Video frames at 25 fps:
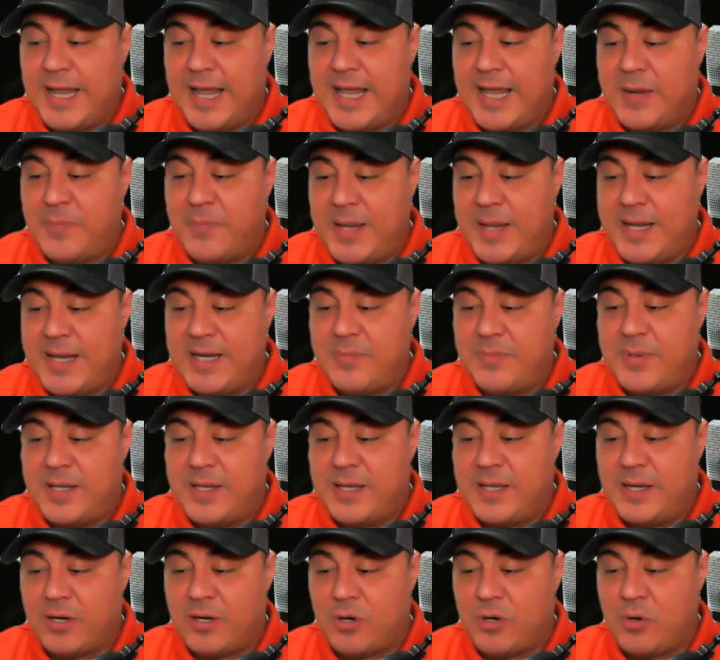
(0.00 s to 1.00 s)
and many be
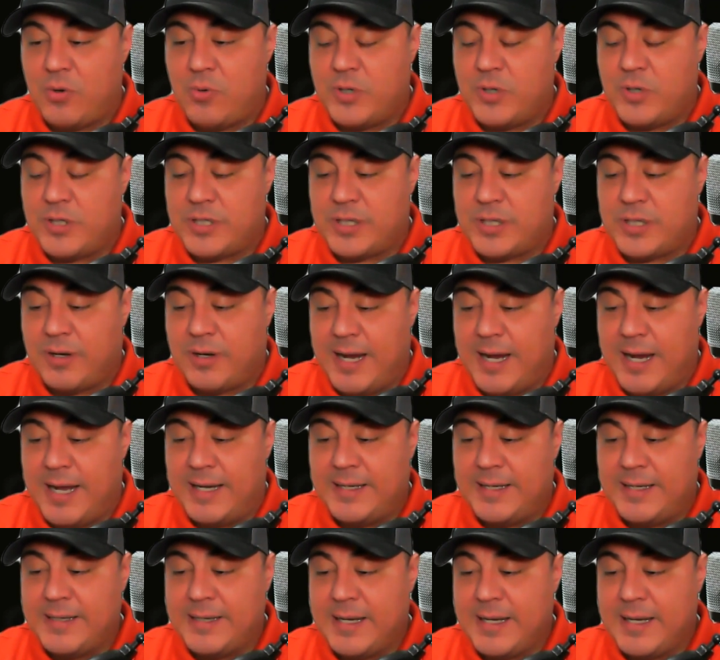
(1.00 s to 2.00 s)
there go which they're at.